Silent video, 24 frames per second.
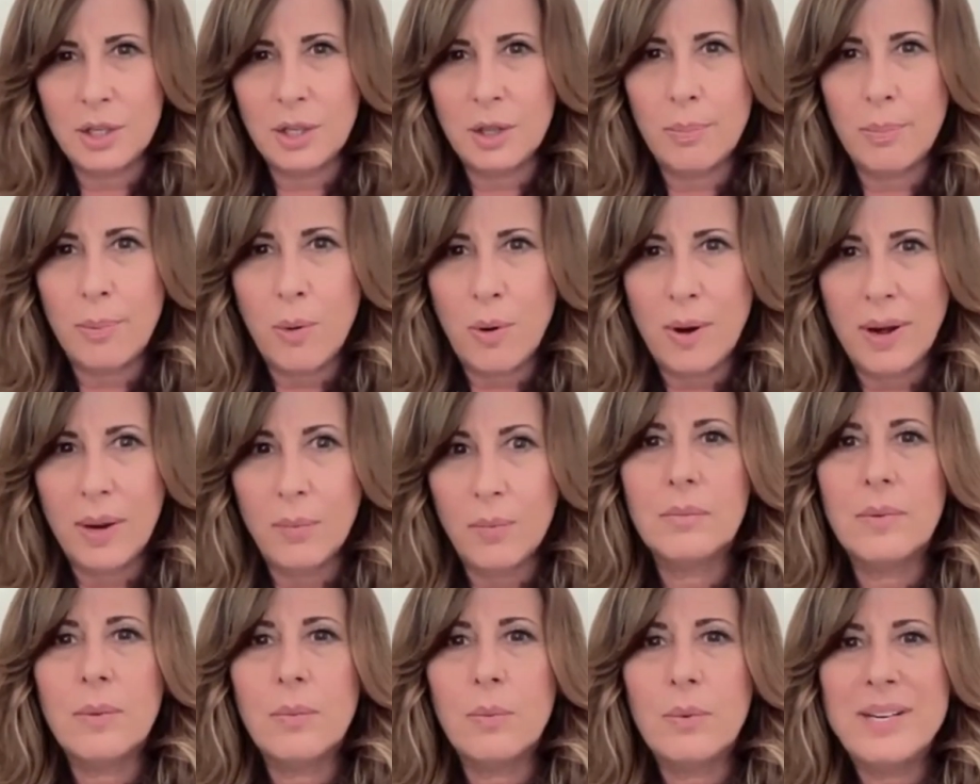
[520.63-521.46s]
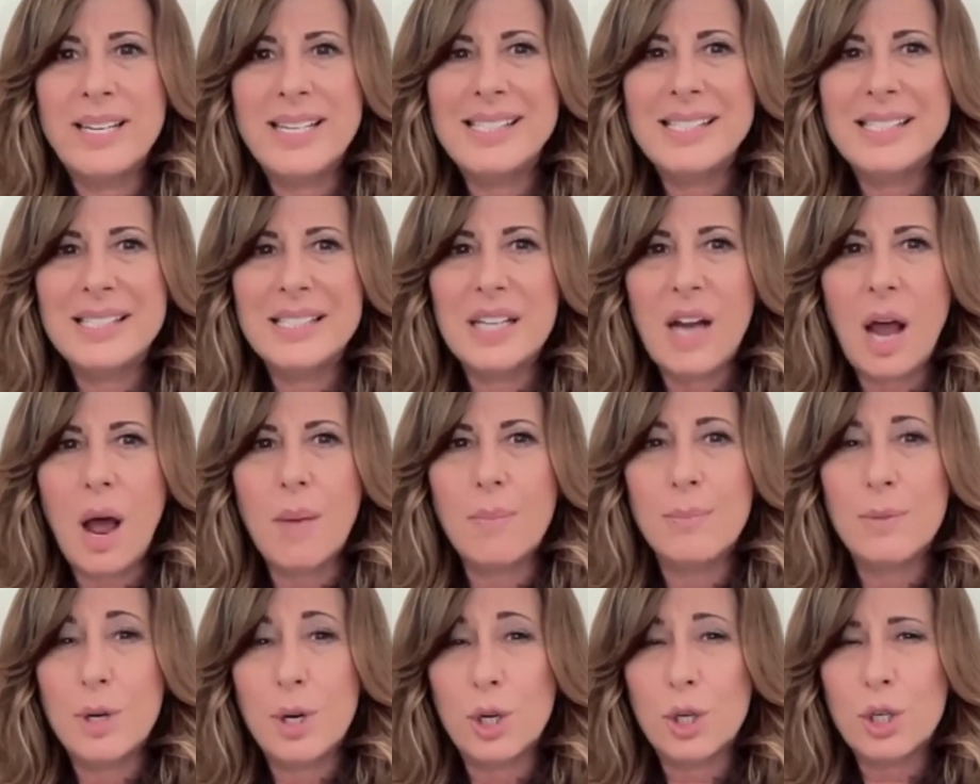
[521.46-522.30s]
to the point when we
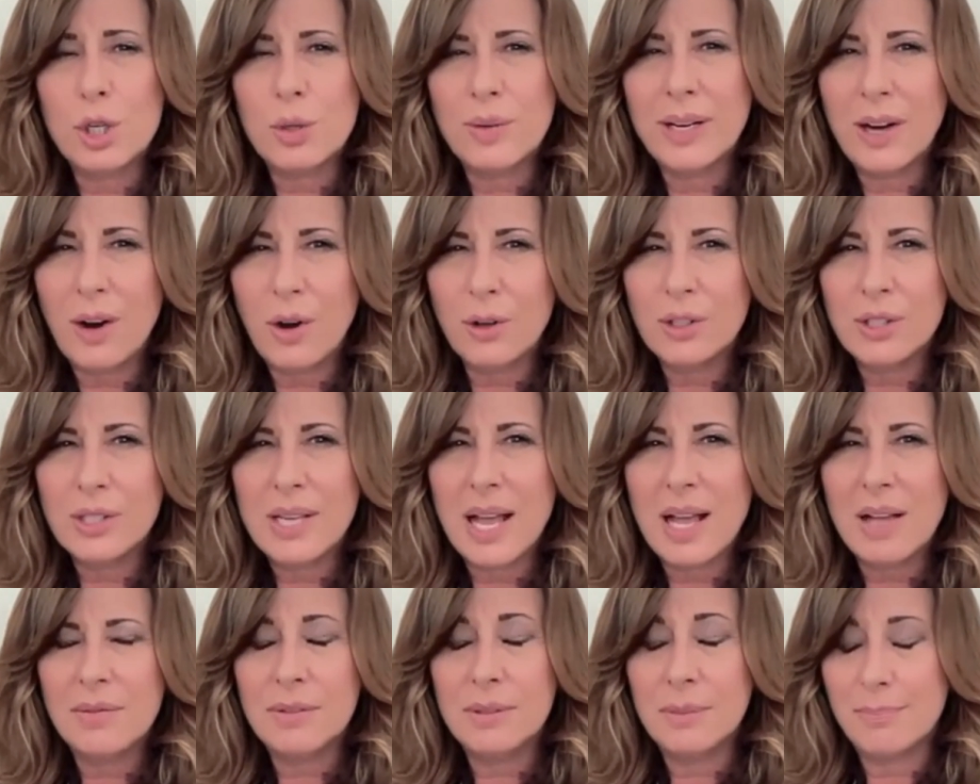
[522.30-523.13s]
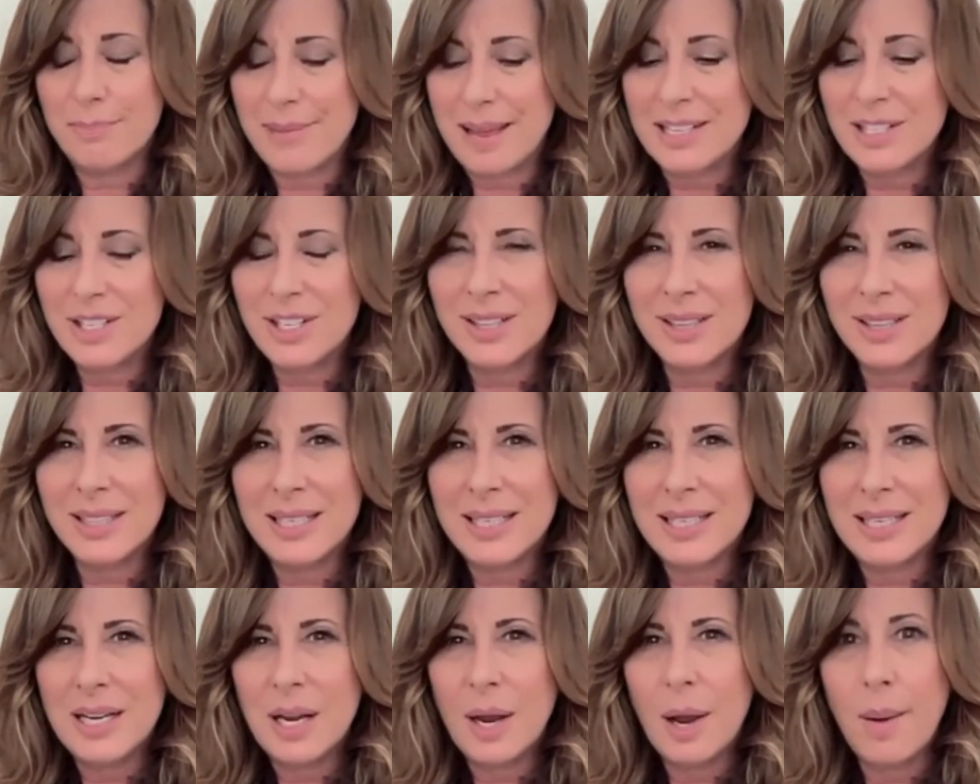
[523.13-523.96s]
stop nurturing ourselves
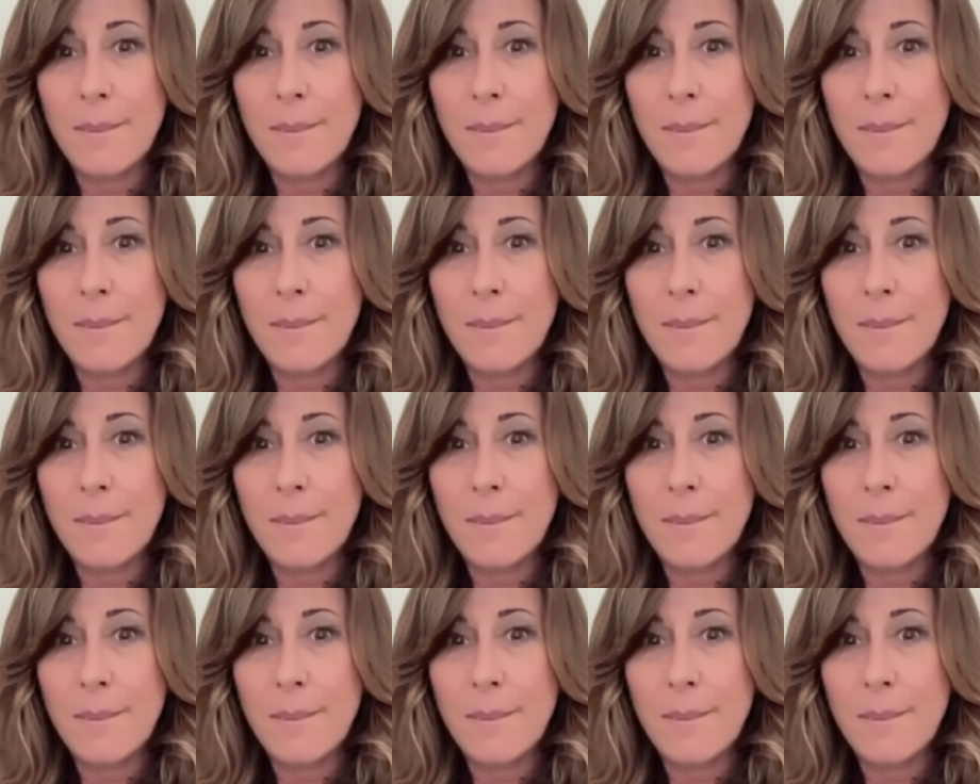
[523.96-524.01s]
mentally,